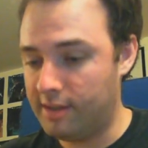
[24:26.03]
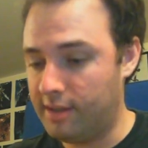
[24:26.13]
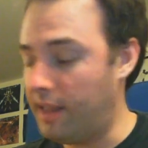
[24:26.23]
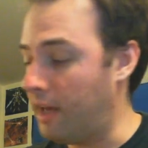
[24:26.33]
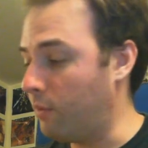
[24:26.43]

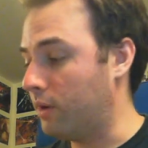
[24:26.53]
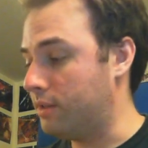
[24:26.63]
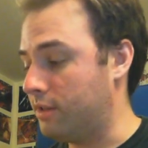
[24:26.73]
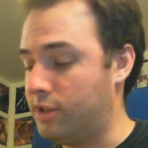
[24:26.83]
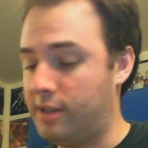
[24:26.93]
A lot of
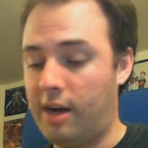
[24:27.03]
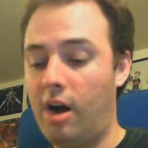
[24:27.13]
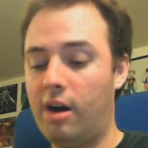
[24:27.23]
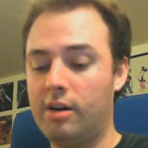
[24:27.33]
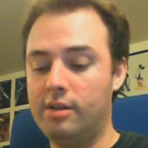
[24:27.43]
words that are just like
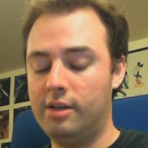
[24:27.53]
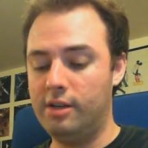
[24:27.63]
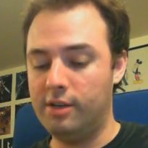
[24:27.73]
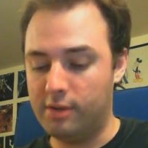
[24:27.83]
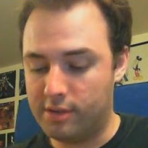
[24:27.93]
hard to
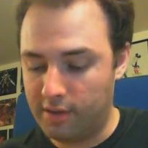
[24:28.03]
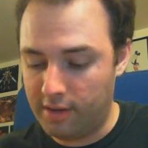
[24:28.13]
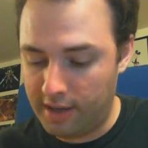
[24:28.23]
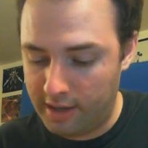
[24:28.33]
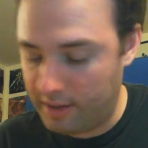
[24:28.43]
do. So
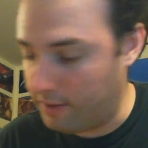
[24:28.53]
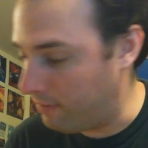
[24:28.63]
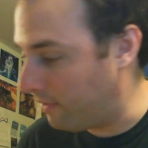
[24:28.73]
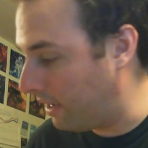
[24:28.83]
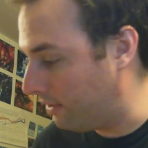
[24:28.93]
Lady
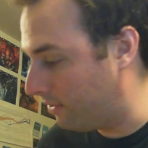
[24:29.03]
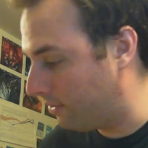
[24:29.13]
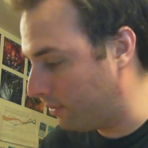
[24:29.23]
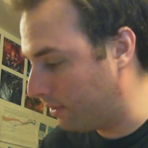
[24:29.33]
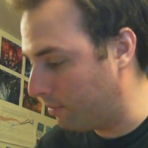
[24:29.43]

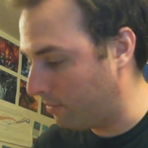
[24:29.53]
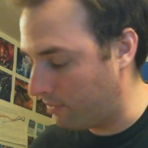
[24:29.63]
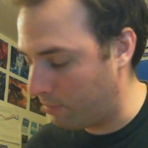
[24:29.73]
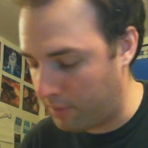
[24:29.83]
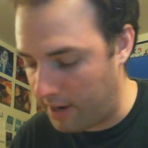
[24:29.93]
Lafice,
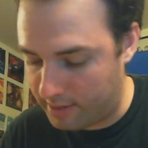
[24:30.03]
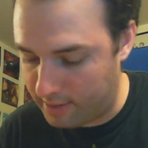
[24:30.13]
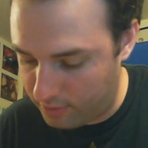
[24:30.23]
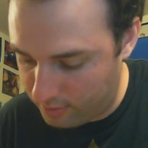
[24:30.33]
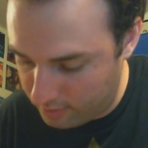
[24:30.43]

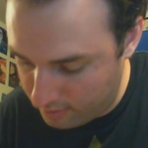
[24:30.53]
practice.